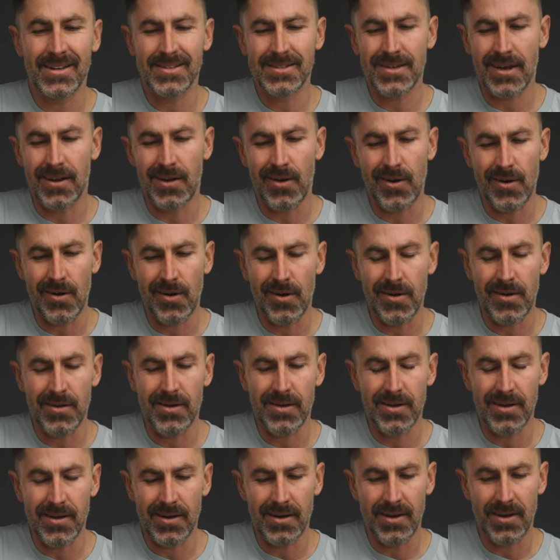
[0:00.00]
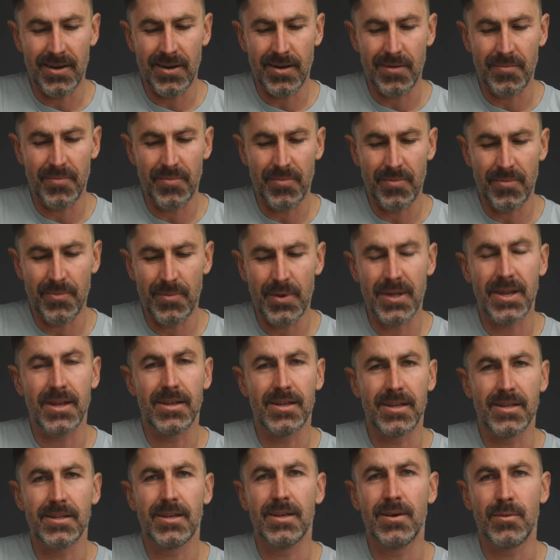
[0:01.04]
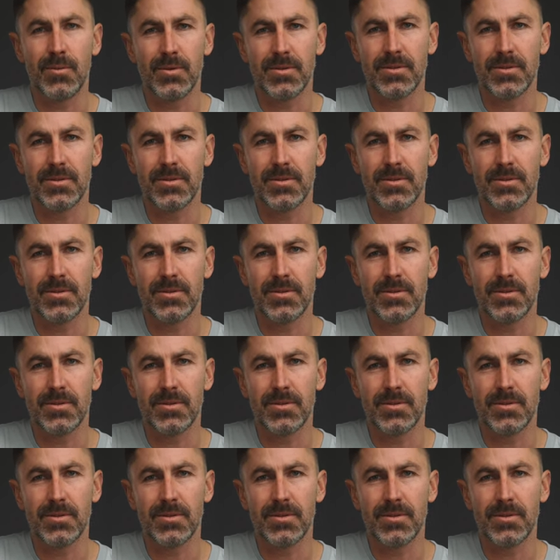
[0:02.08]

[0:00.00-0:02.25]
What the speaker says: It's kind of hard, but it